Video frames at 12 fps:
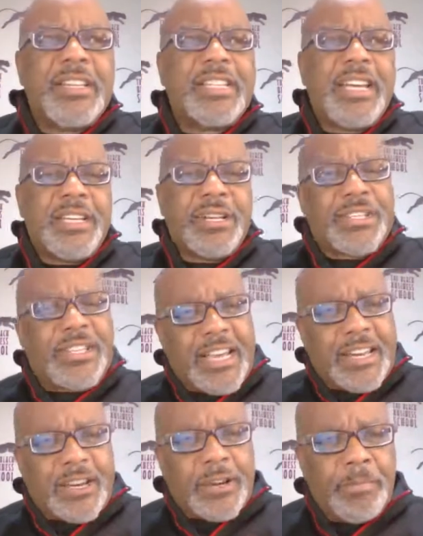10 years
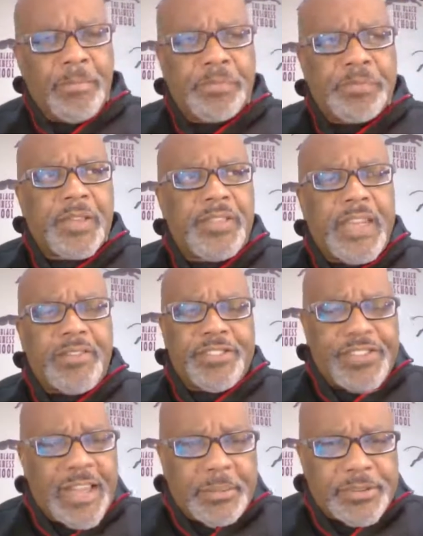later, they've
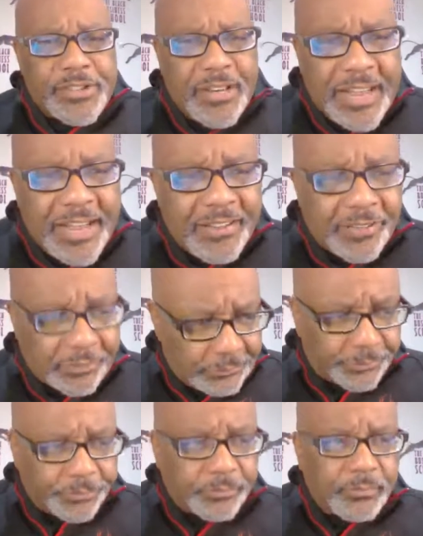established a life.
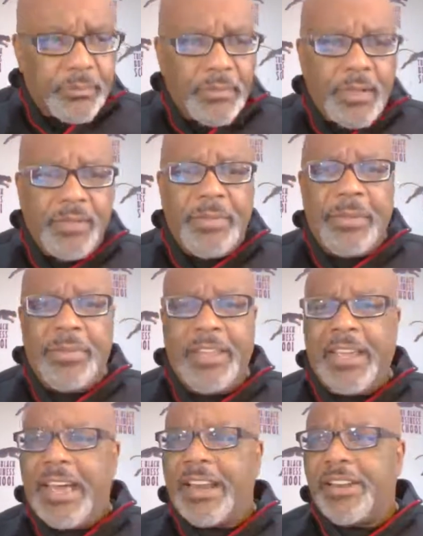Maybe they
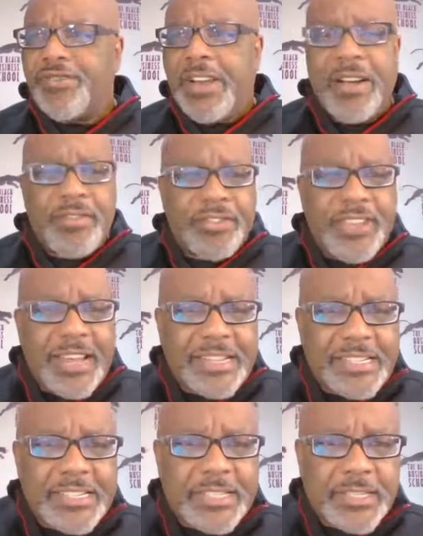got a driver's
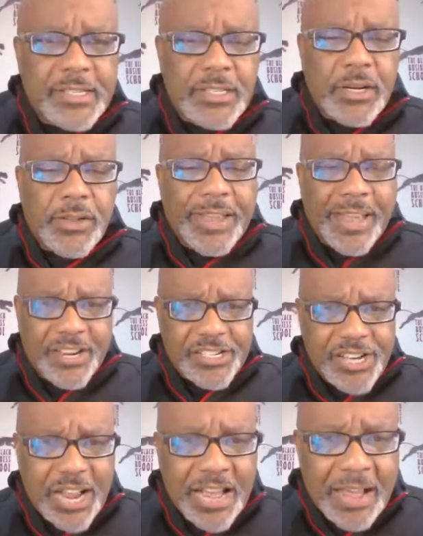license. You know, they got a
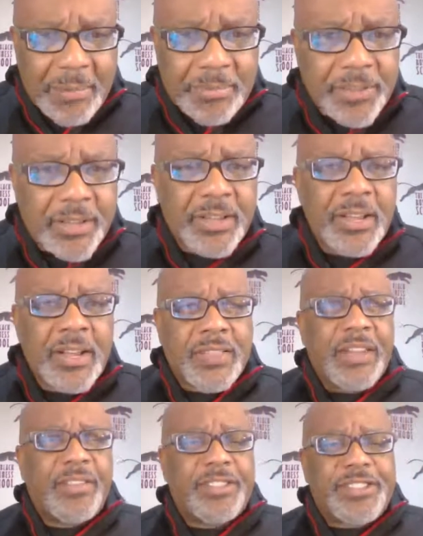job.
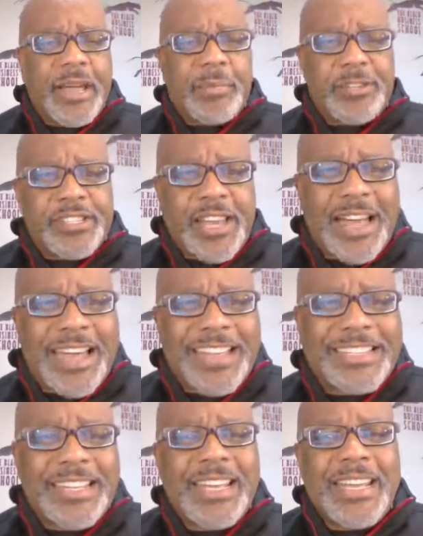They've established
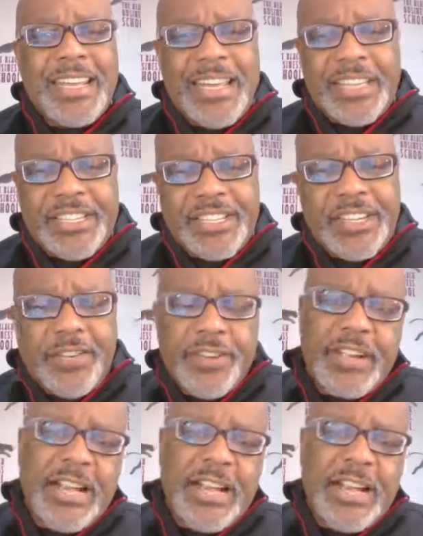ties. It's a different